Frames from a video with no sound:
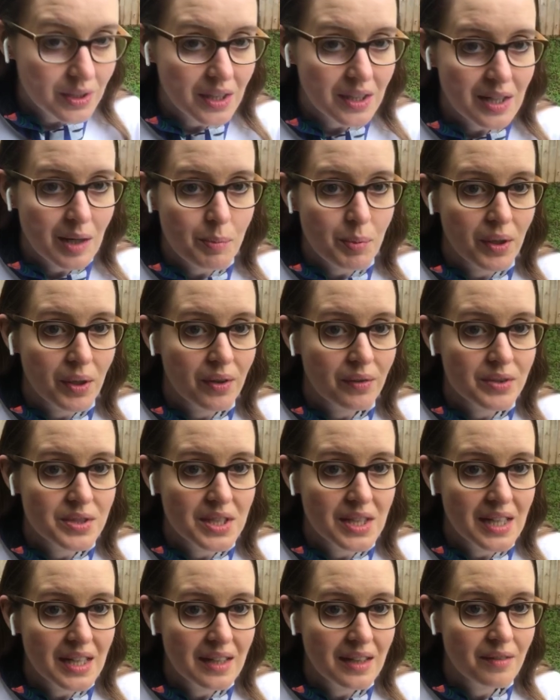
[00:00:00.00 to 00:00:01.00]
a couple hours a
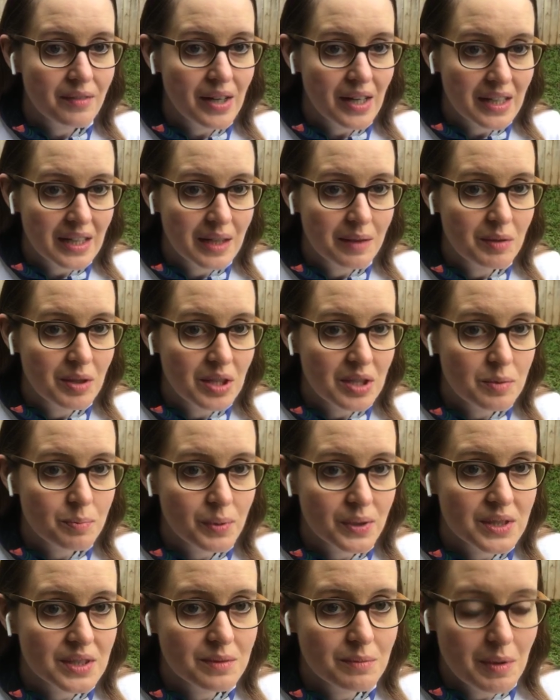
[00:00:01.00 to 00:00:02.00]
day of academics,
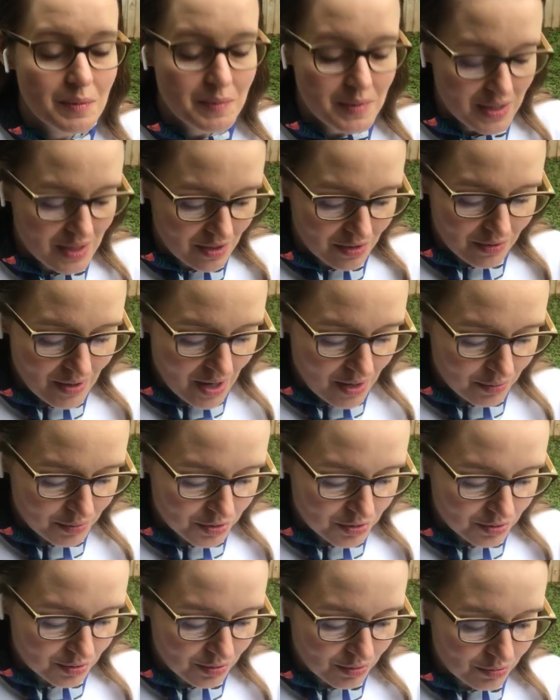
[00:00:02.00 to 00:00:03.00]
plus maybe another hour or
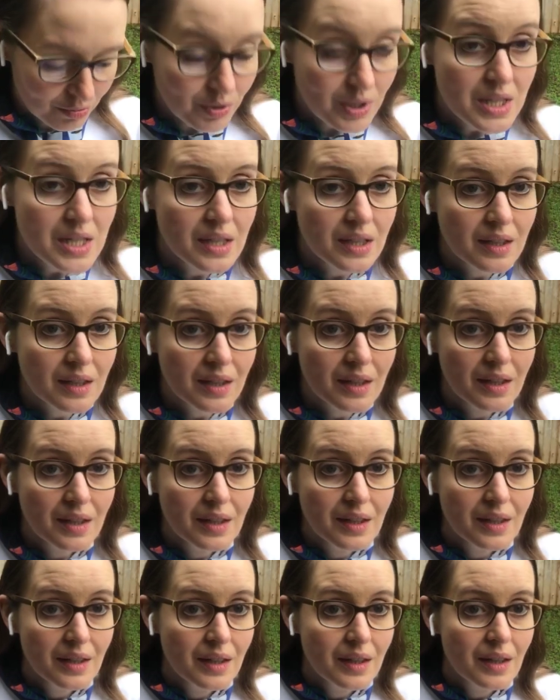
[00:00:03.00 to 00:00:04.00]
so of reading,
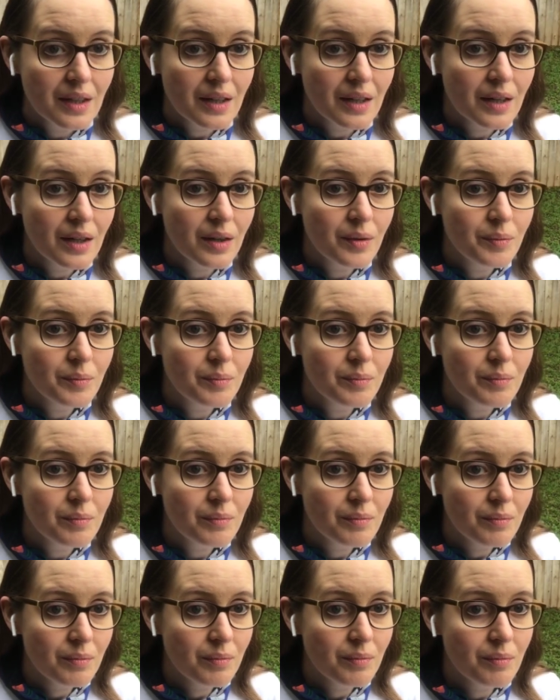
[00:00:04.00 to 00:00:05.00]

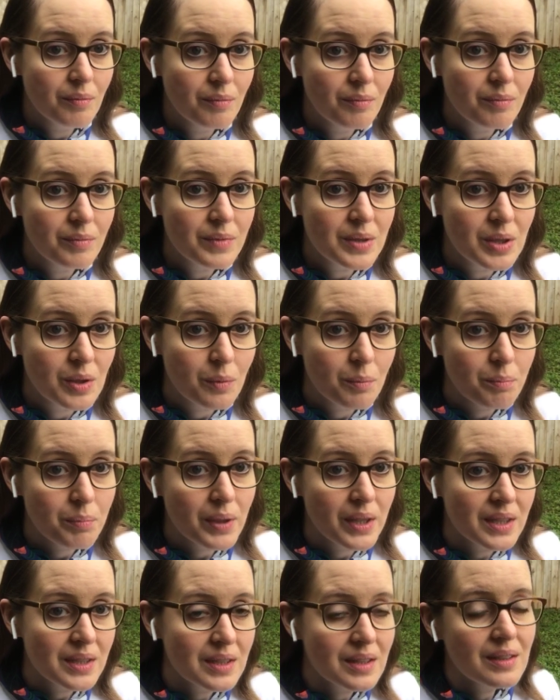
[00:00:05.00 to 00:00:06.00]
you know,
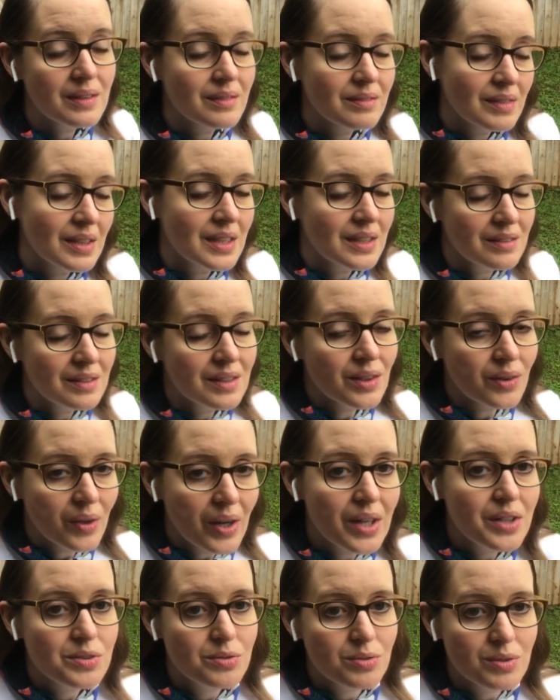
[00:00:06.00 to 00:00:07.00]
but like, you know,
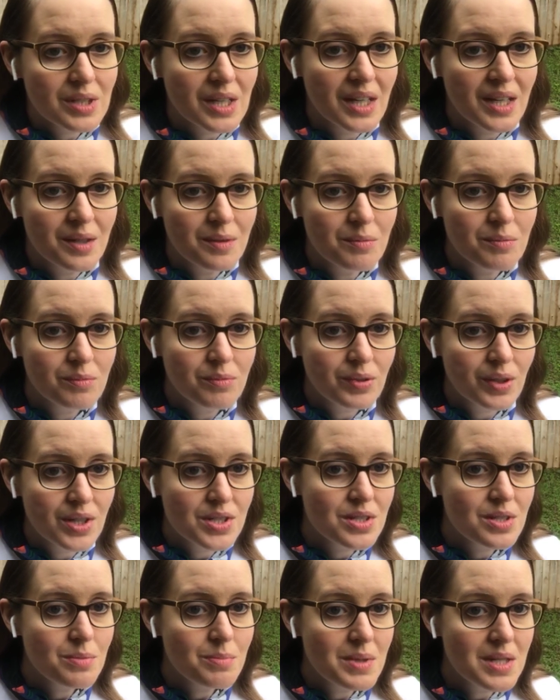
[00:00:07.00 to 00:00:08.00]
extra time for us
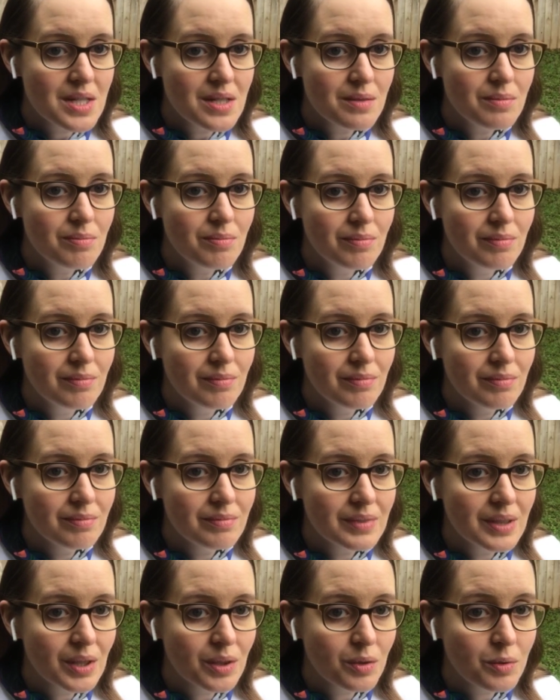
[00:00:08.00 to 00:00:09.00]
to be,
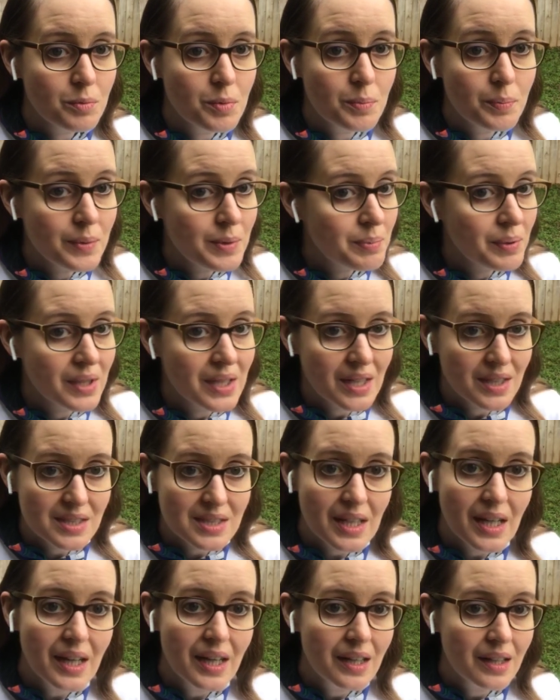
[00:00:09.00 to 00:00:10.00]
you know, to be playing
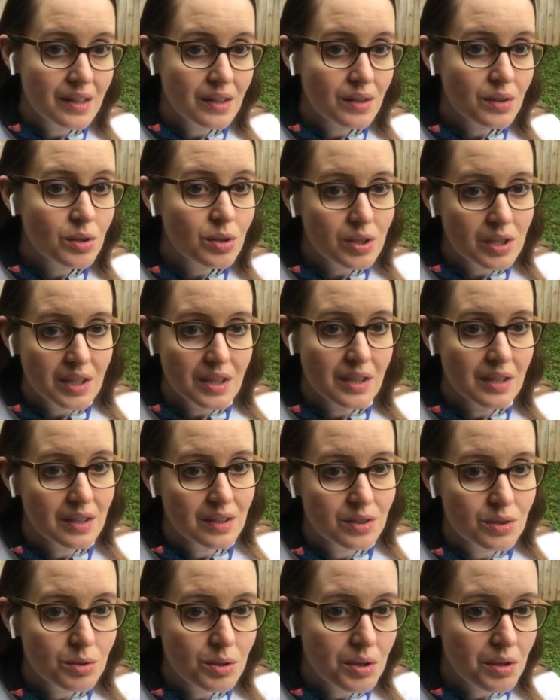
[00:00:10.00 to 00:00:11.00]
outside and cooking and
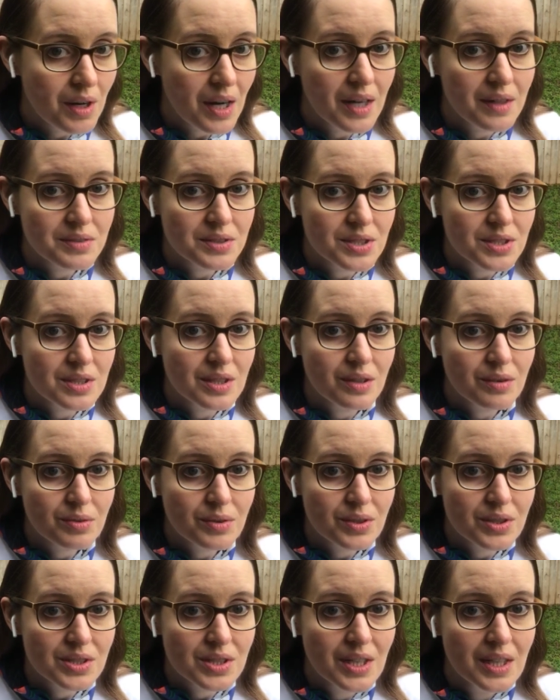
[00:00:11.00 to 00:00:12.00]
doing crafts and stuff,
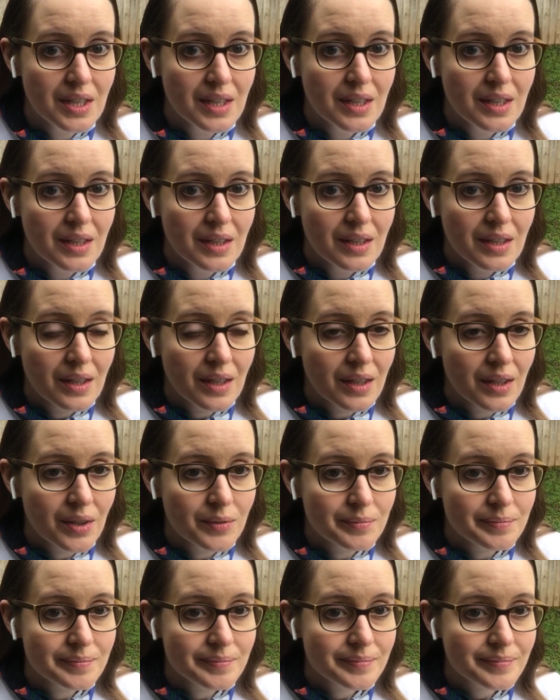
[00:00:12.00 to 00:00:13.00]
because I
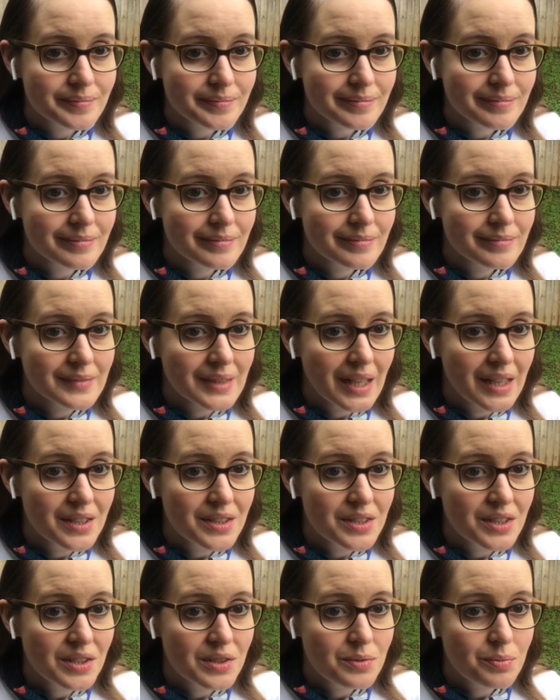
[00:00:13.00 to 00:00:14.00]
just
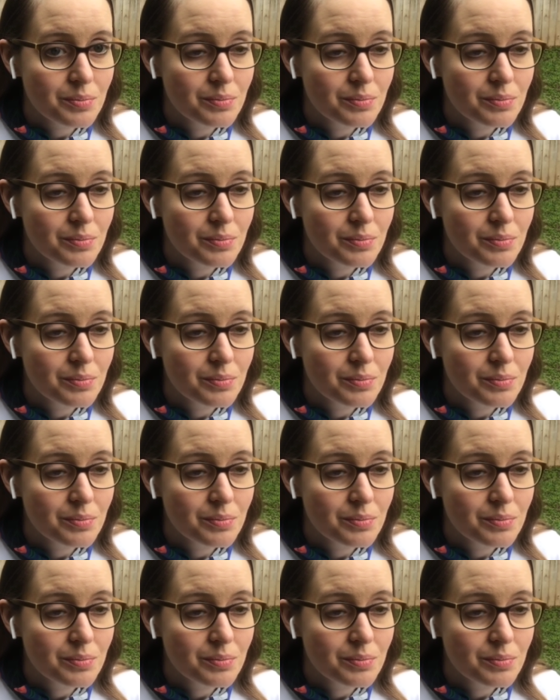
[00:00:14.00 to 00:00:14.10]
think it's,